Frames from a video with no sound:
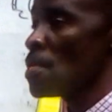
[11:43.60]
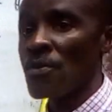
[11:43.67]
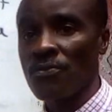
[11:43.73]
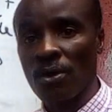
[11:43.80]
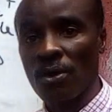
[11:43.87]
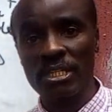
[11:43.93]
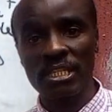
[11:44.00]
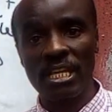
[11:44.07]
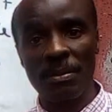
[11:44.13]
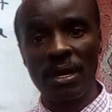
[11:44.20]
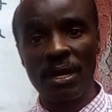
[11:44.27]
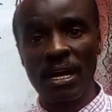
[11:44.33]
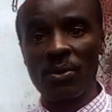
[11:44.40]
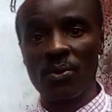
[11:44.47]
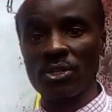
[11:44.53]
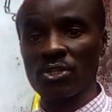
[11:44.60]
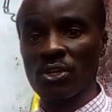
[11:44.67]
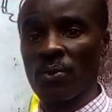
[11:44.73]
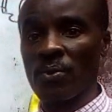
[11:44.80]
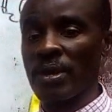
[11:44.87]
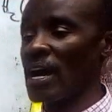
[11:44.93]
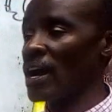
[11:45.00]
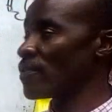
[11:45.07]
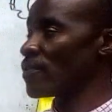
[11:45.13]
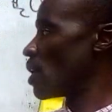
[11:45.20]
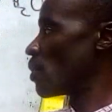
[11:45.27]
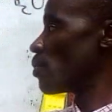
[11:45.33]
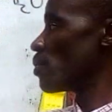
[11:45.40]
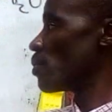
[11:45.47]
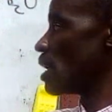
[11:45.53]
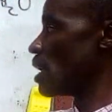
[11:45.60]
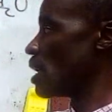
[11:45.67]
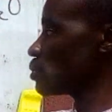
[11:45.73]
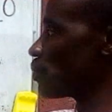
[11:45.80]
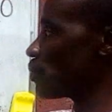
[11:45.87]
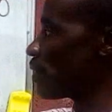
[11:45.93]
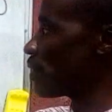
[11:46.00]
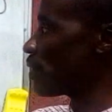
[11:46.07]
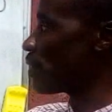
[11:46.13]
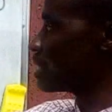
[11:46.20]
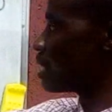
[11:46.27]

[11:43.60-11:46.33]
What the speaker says: From this chemical equation we have here, we've been able to find out